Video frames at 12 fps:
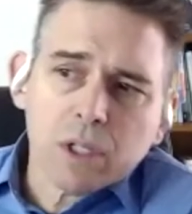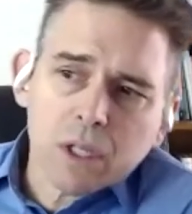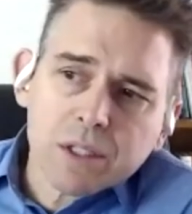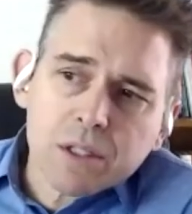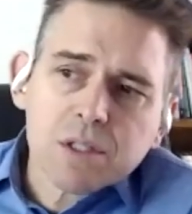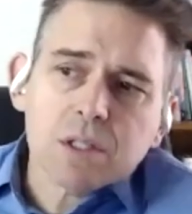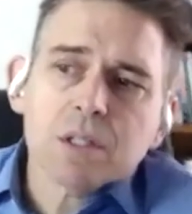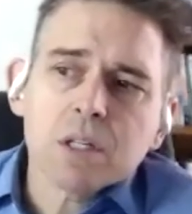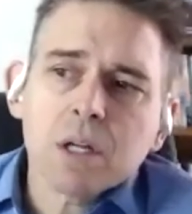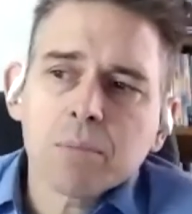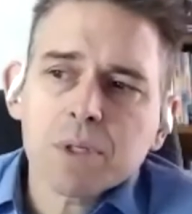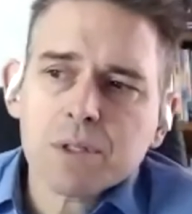leads us into
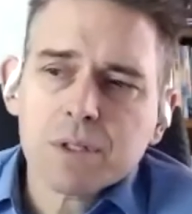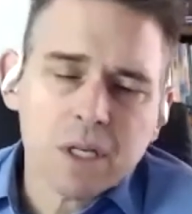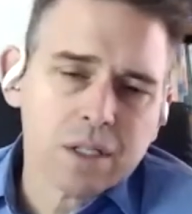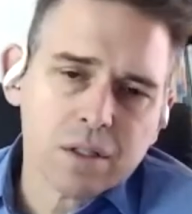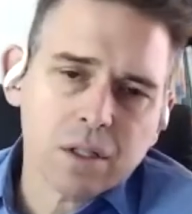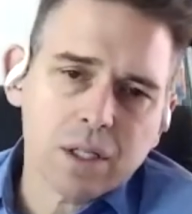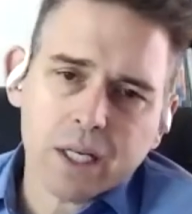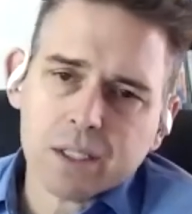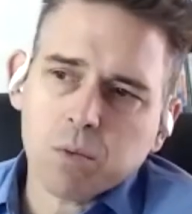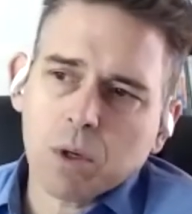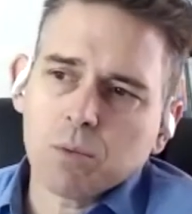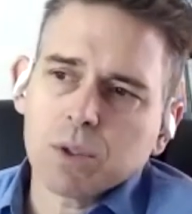number six, the
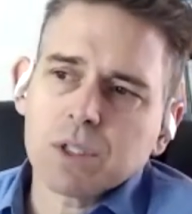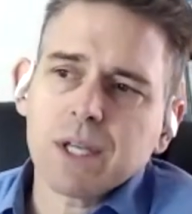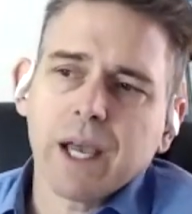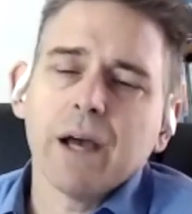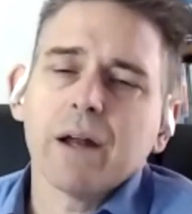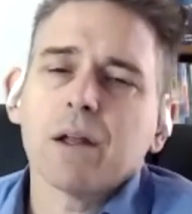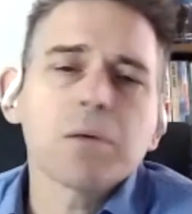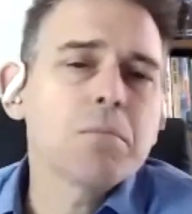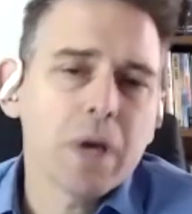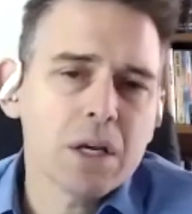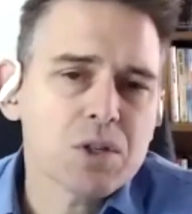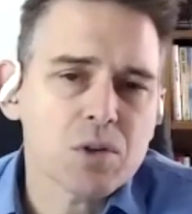next one, which is how do you
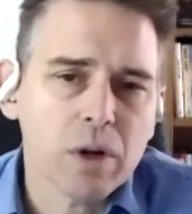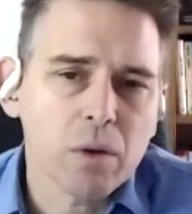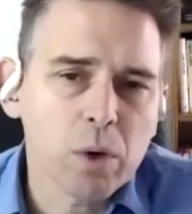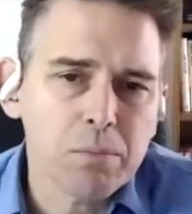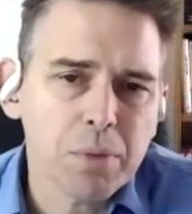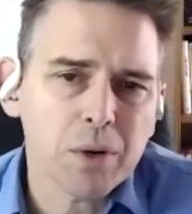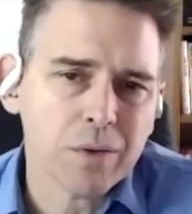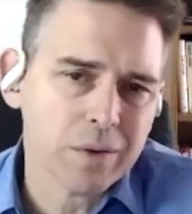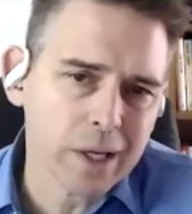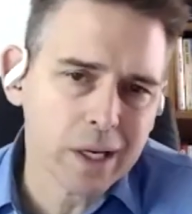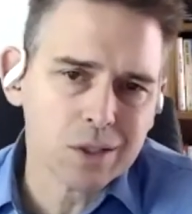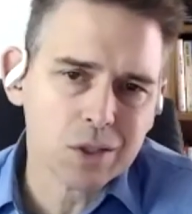measure yes. it? And we both
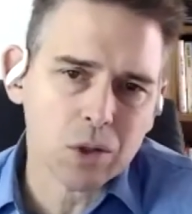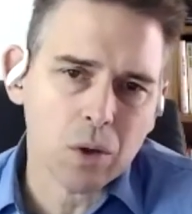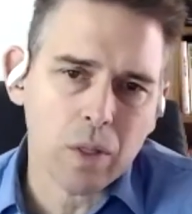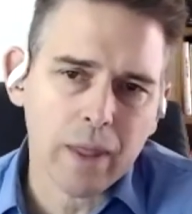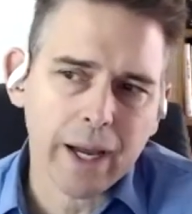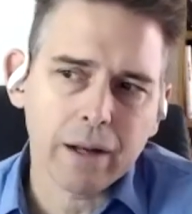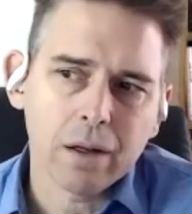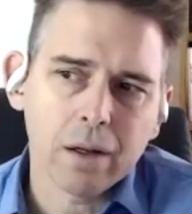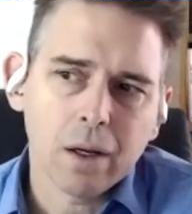touched on that.